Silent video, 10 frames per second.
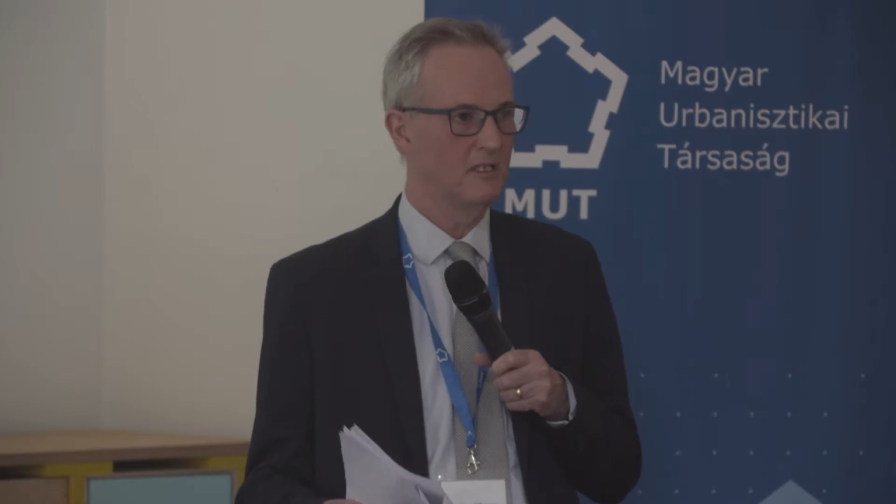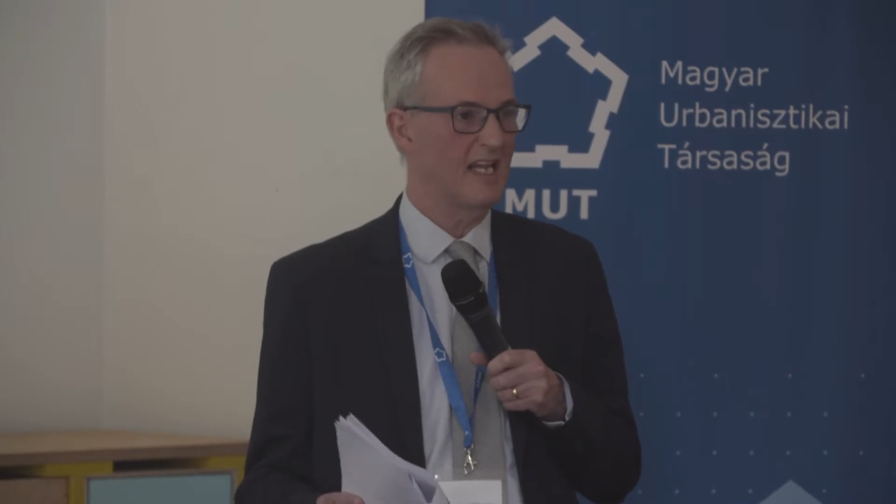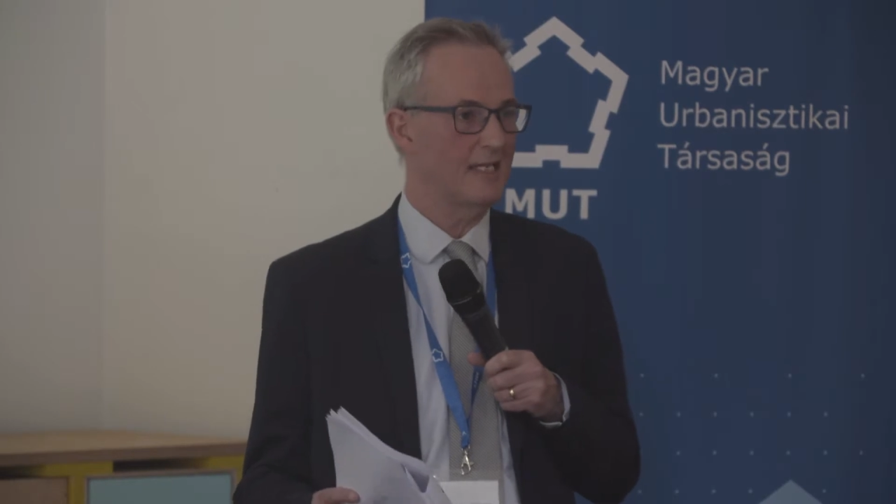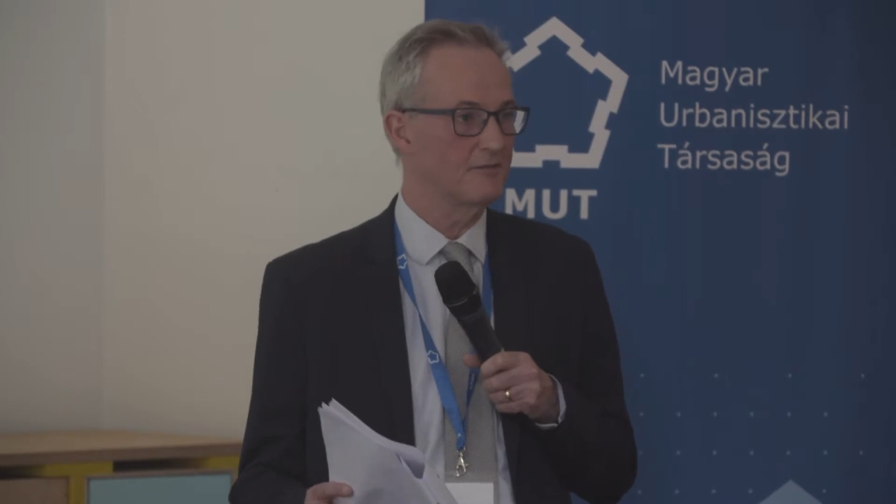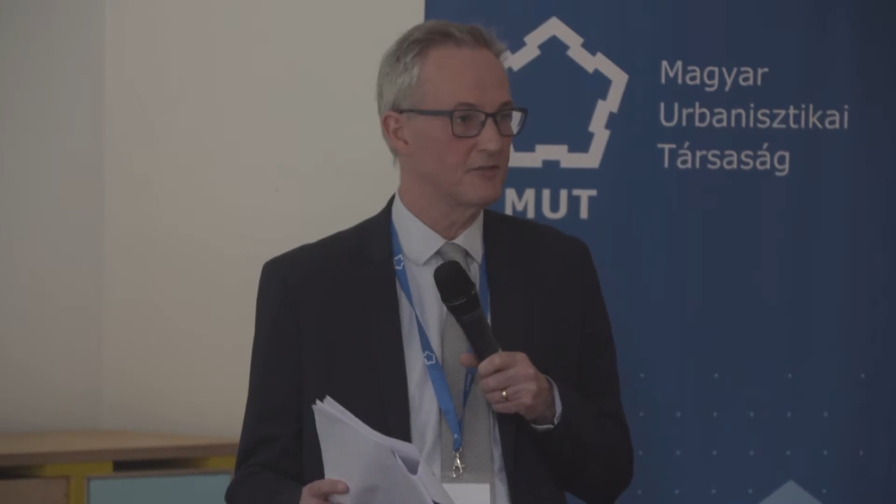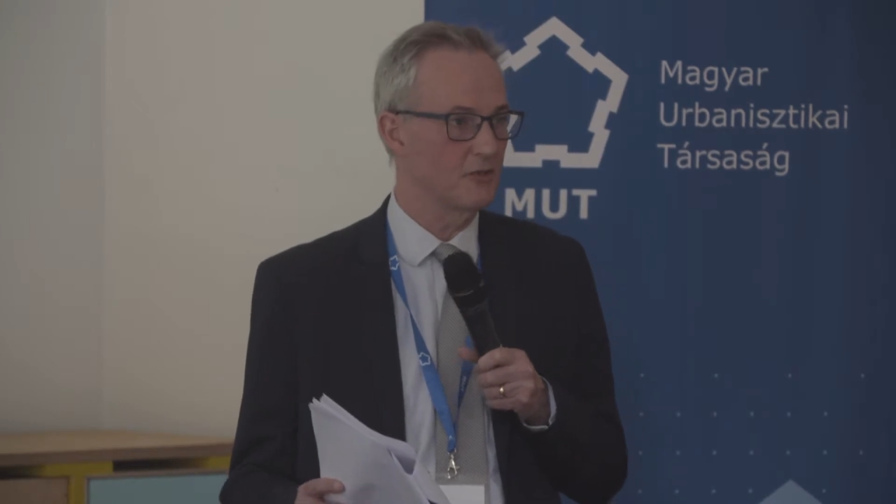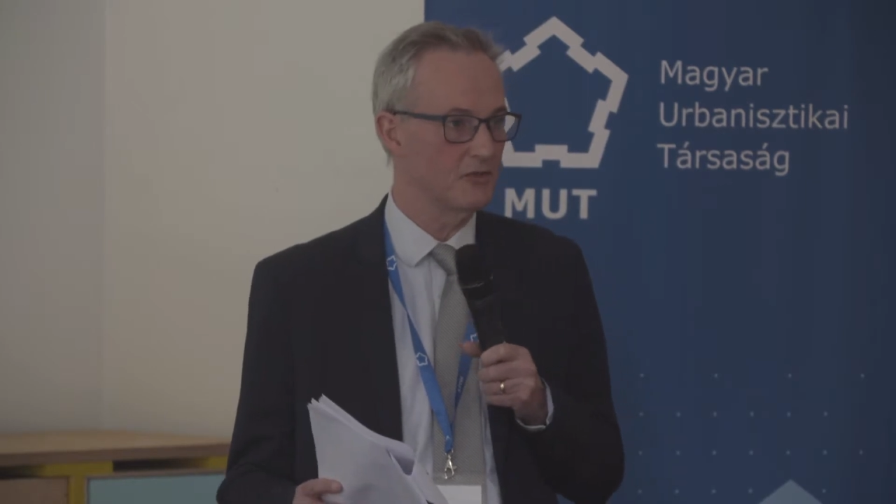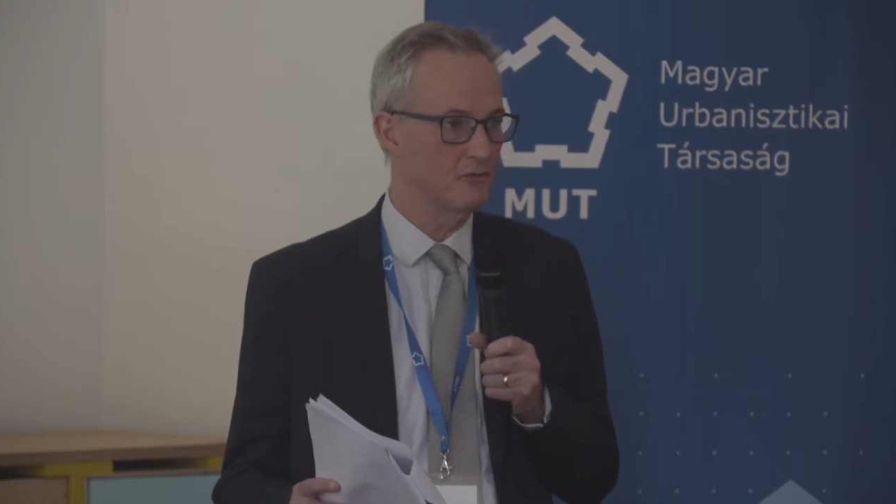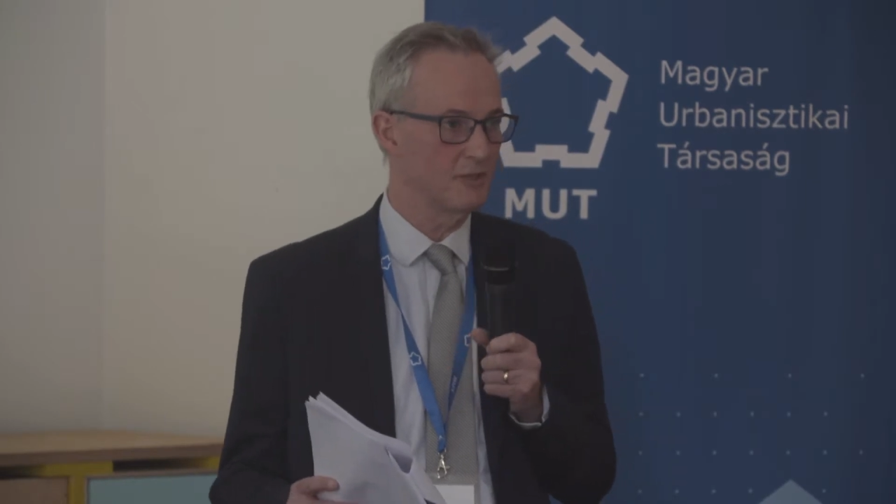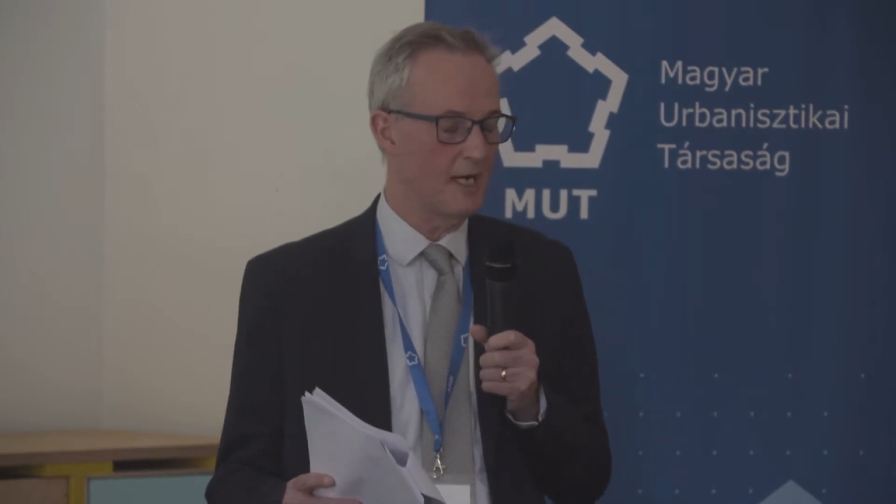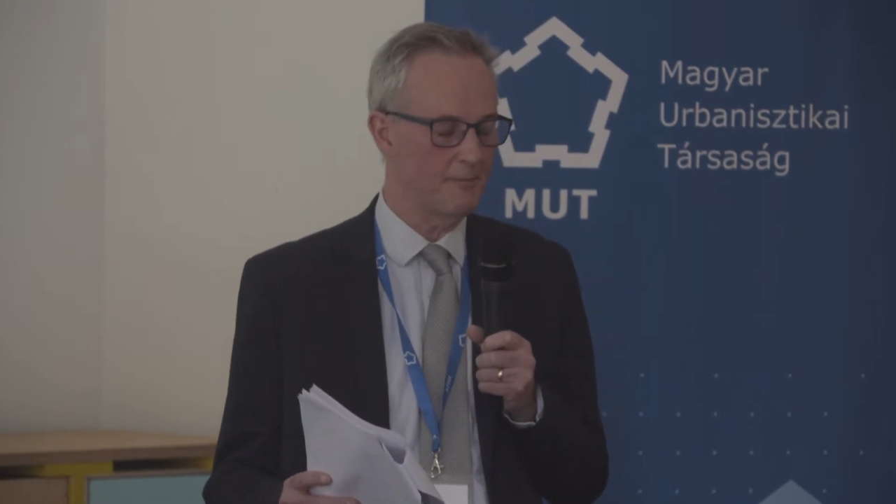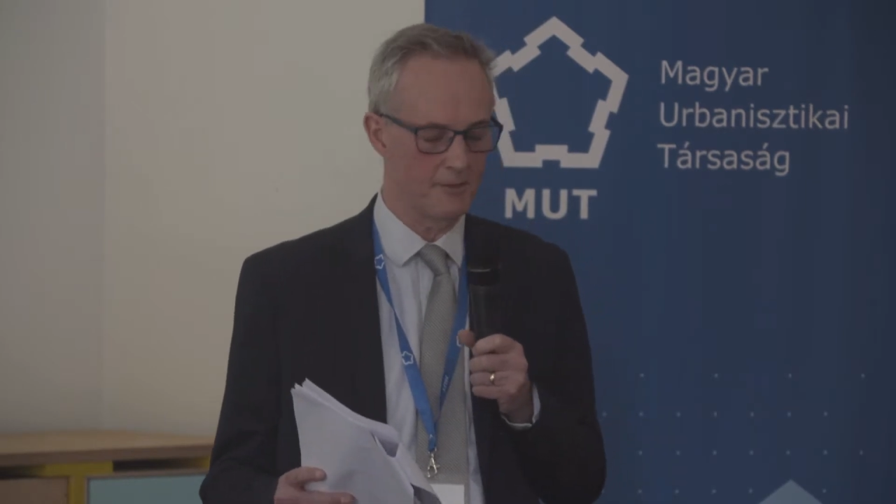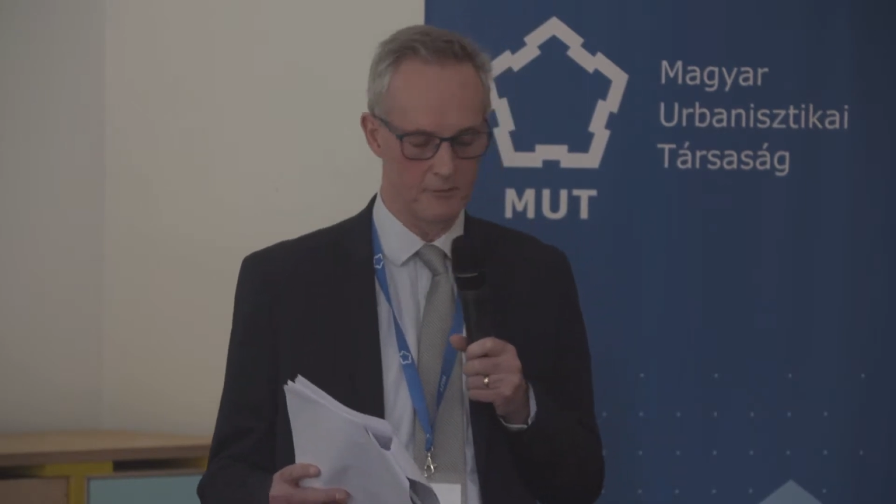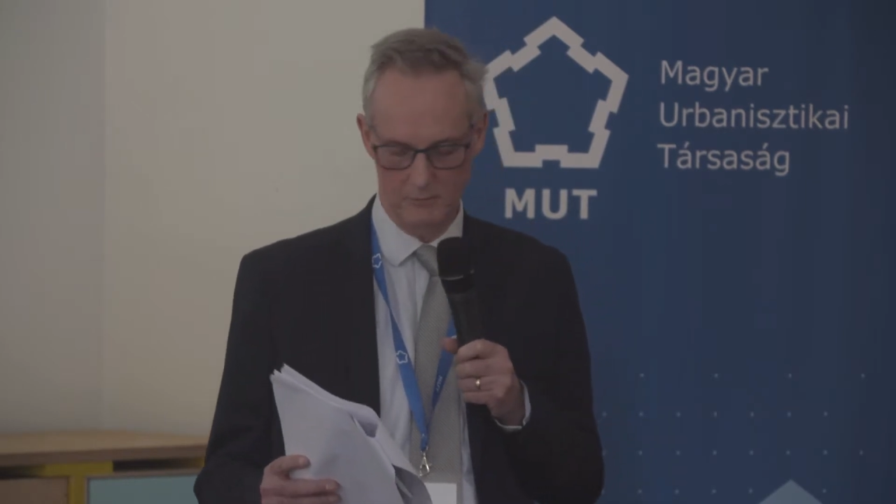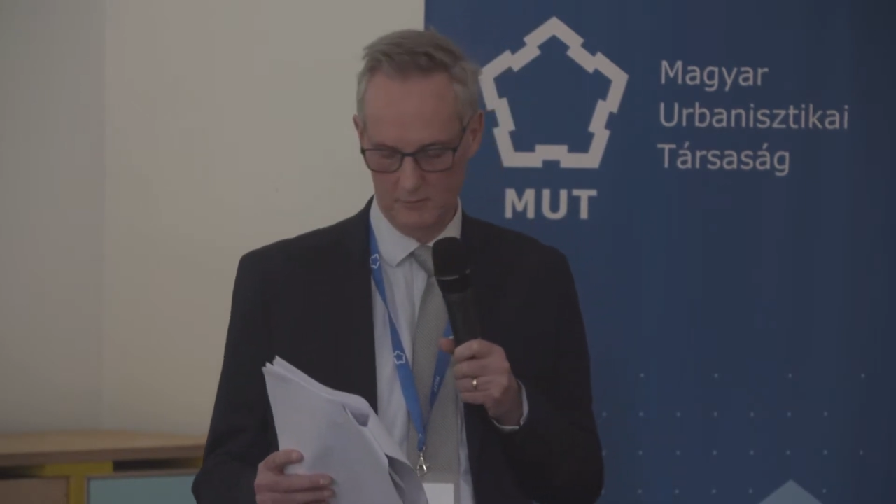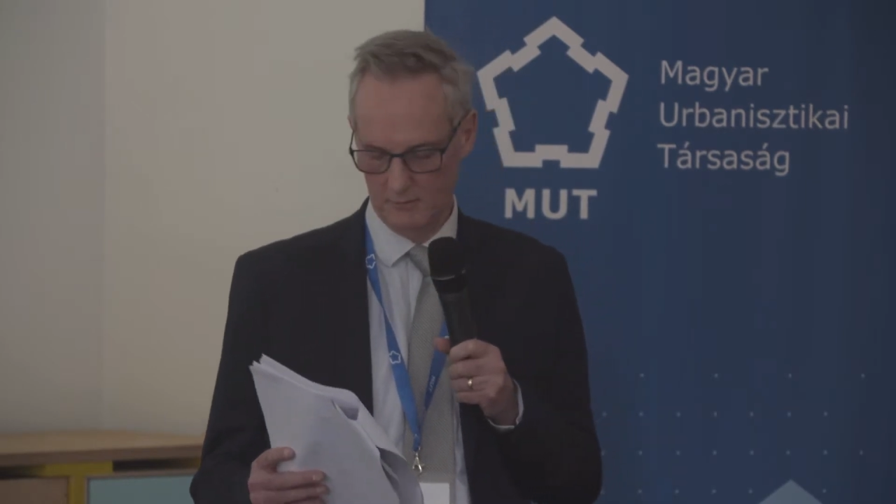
lack of social capital,